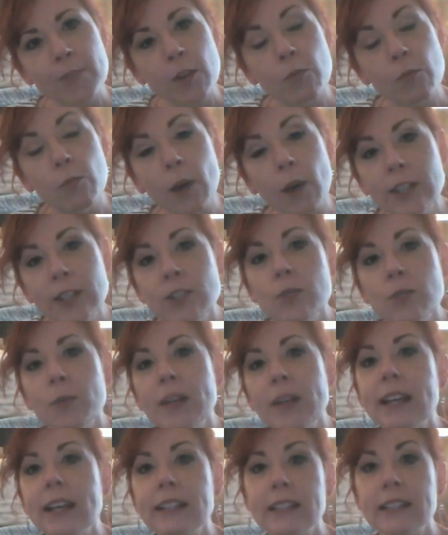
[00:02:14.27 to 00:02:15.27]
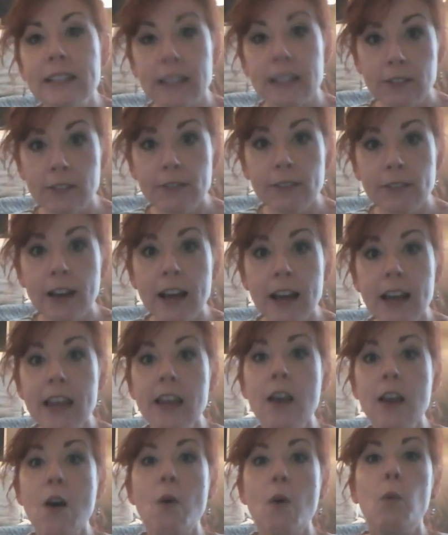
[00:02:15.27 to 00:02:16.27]
Once we identify
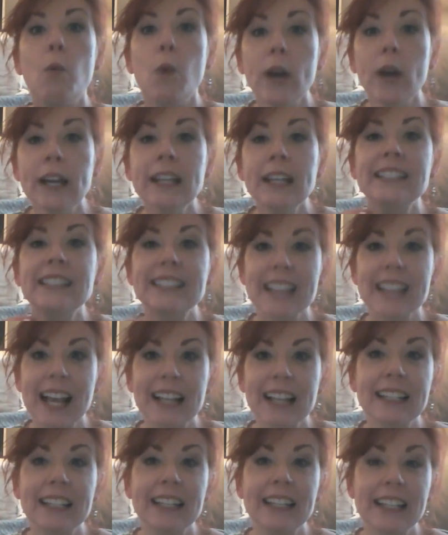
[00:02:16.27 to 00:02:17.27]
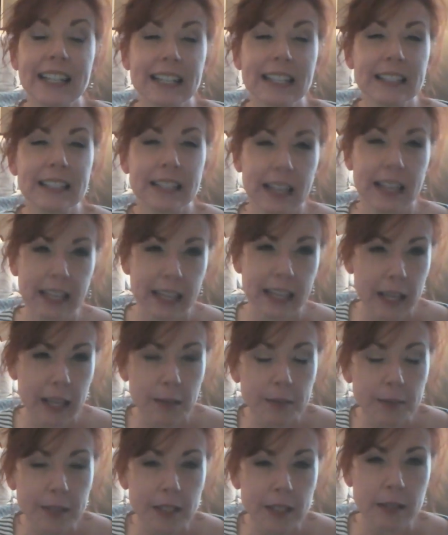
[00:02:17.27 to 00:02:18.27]
what exactly it is that
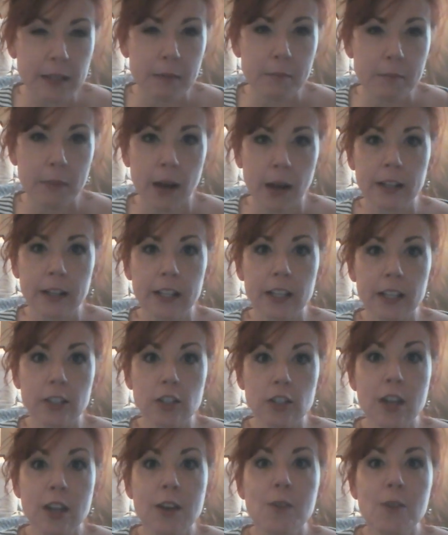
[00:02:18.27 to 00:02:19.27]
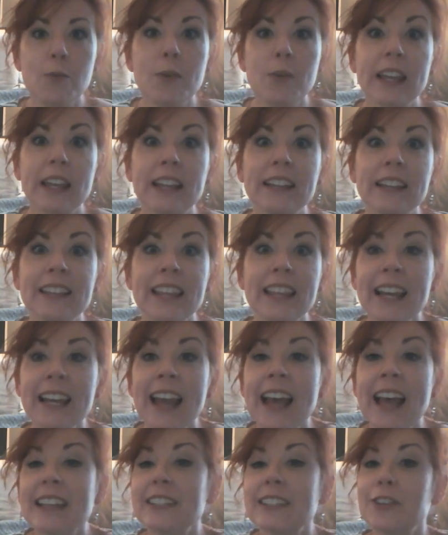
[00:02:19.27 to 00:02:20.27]
keeps us in bondage, we can then
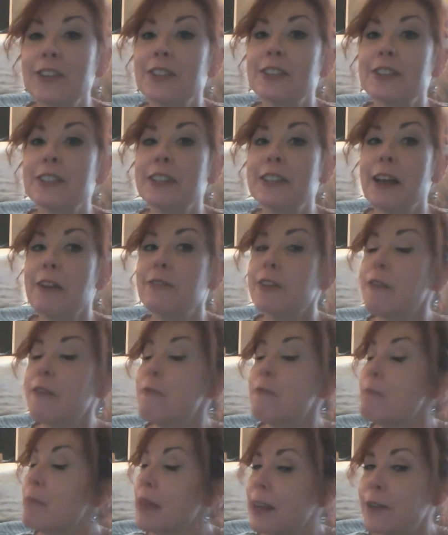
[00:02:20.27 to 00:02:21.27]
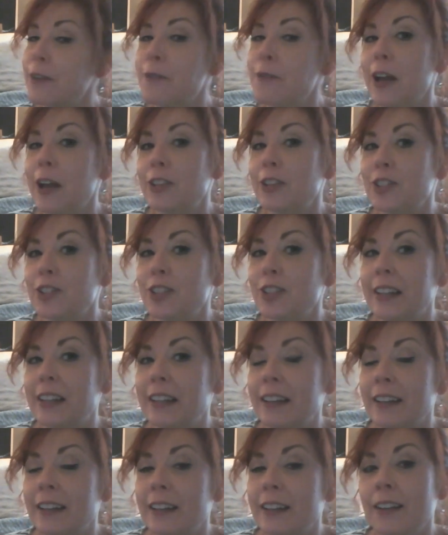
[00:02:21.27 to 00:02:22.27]
ask ourselves a big
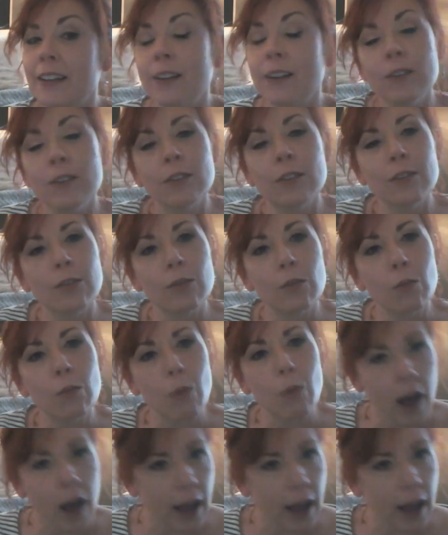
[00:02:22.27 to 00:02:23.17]
question. Why?